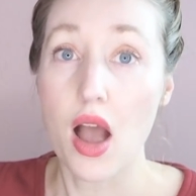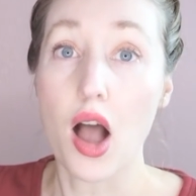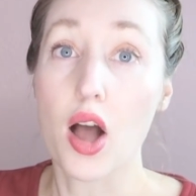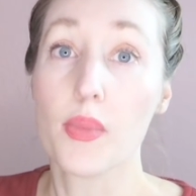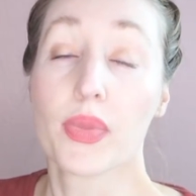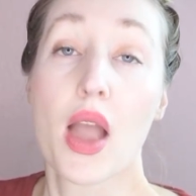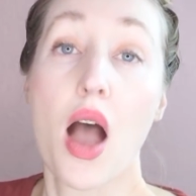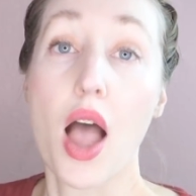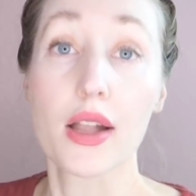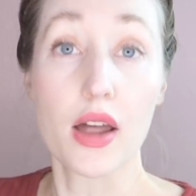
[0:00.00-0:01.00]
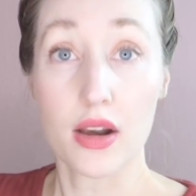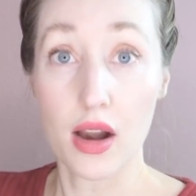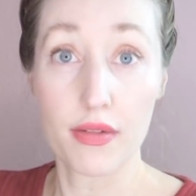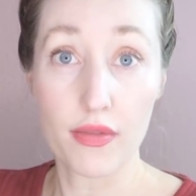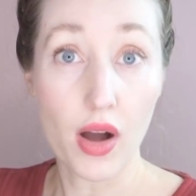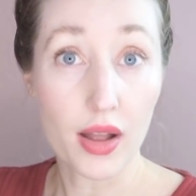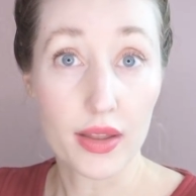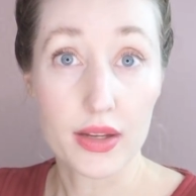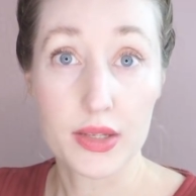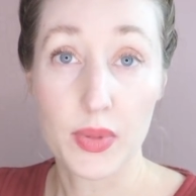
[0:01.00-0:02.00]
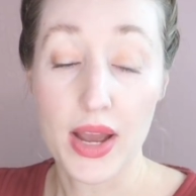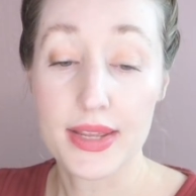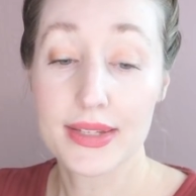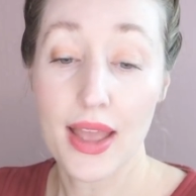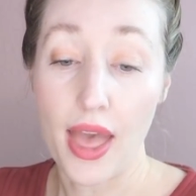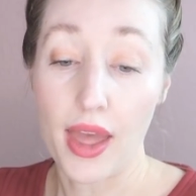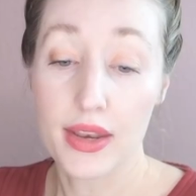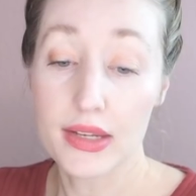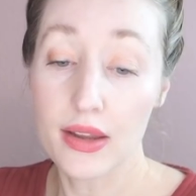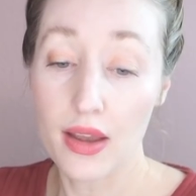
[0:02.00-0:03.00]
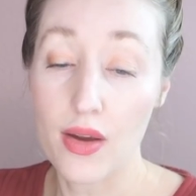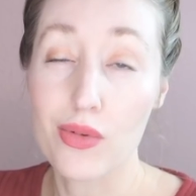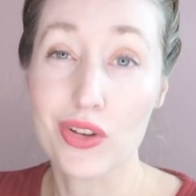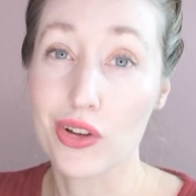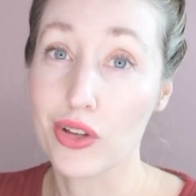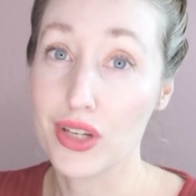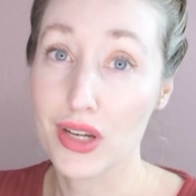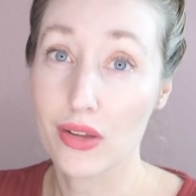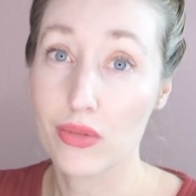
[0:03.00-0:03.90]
Um, I got it off of AliExpress and it was a good deal.